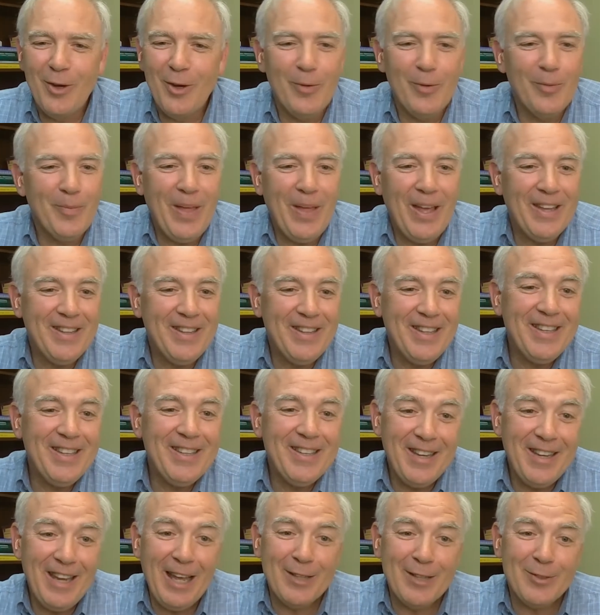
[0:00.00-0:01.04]
So and yeah,
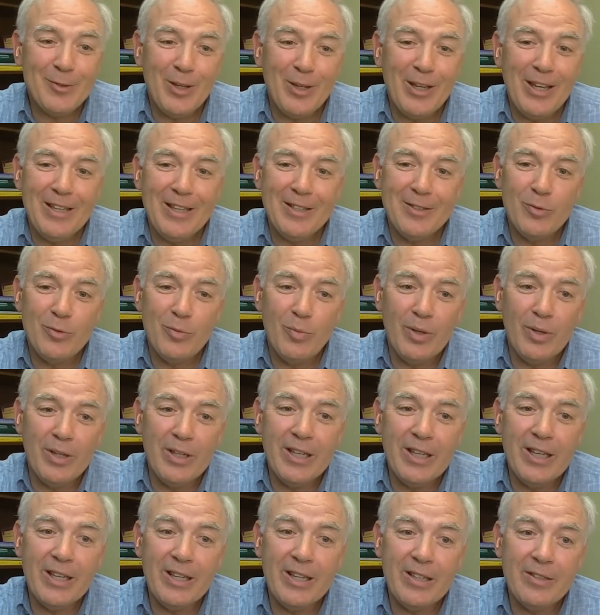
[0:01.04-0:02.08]
then yeah. as as
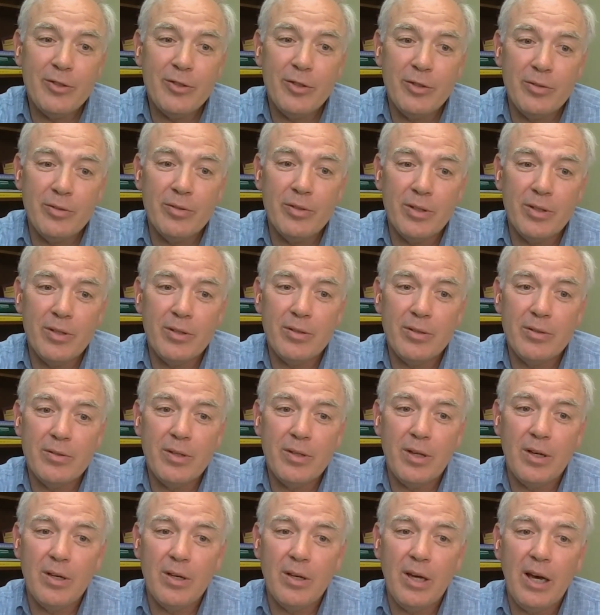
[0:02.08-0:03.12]
we get into the
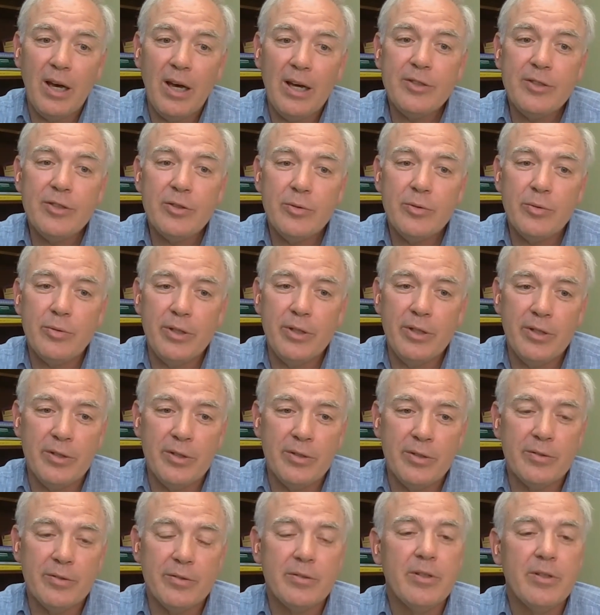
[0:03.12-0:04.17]
the high school
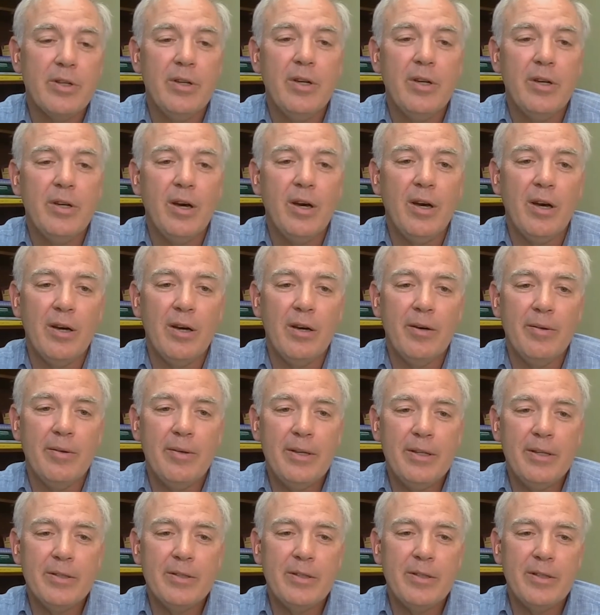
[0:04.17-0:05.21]
years, uh,
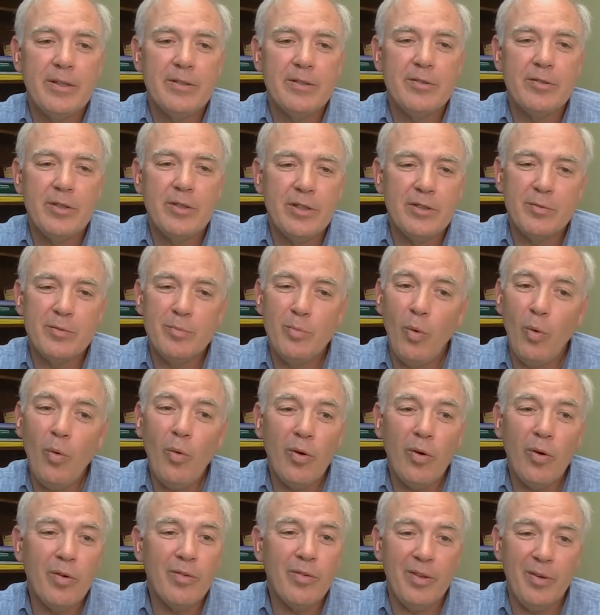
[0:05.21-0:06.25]
it, it's it's
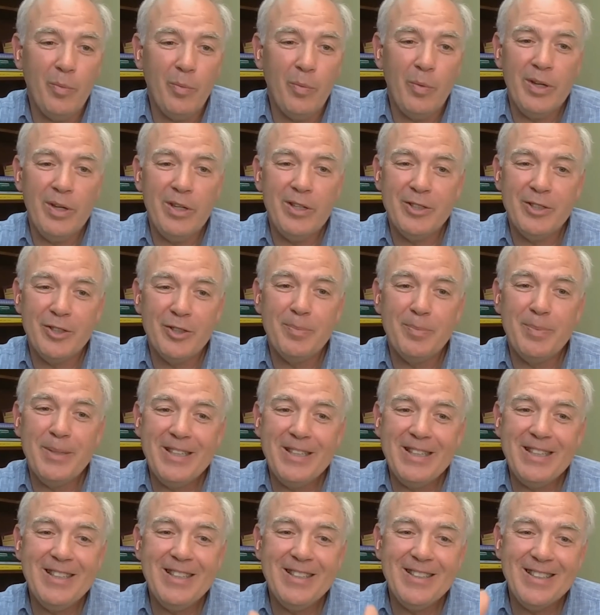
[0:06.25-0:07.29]
more that we should
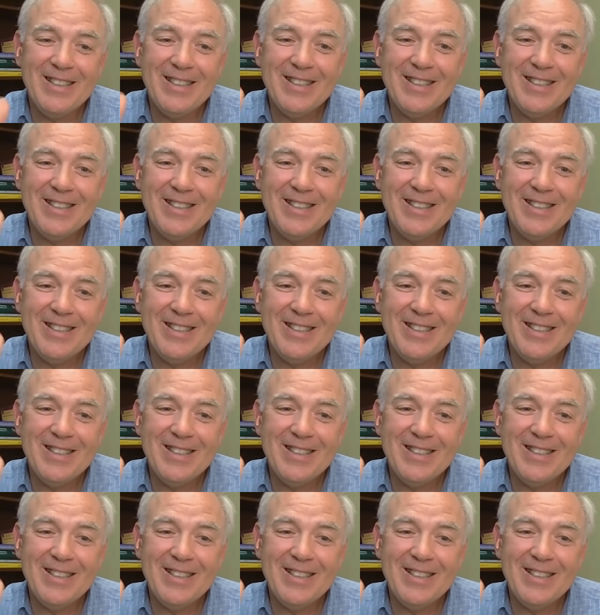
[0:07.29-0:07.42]
be